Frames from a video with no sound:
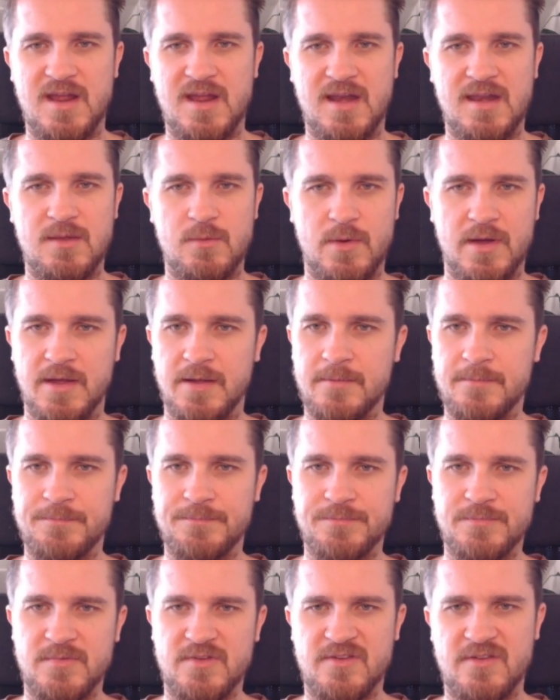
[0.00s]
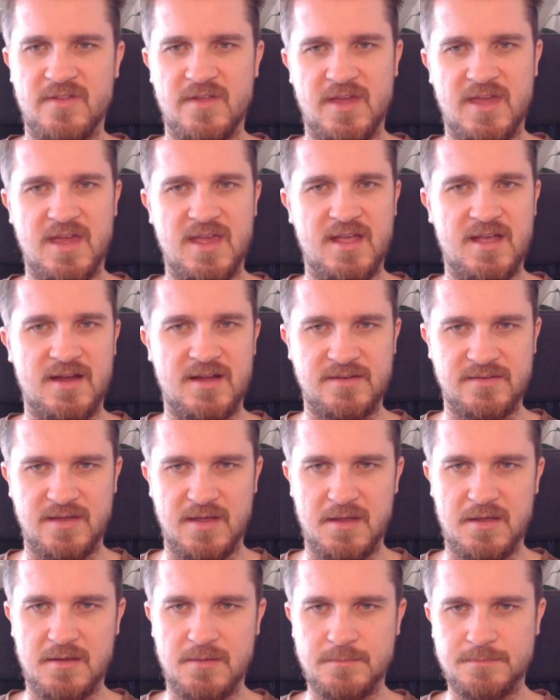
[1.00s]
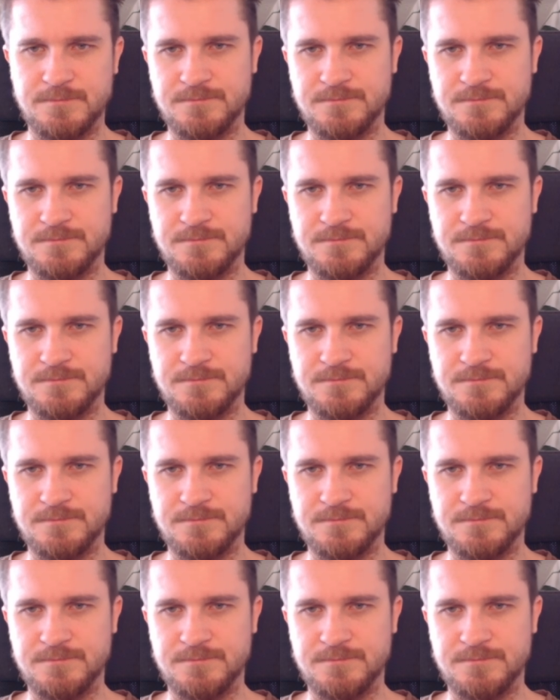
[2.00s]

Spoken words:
anyway, so the king can't take it.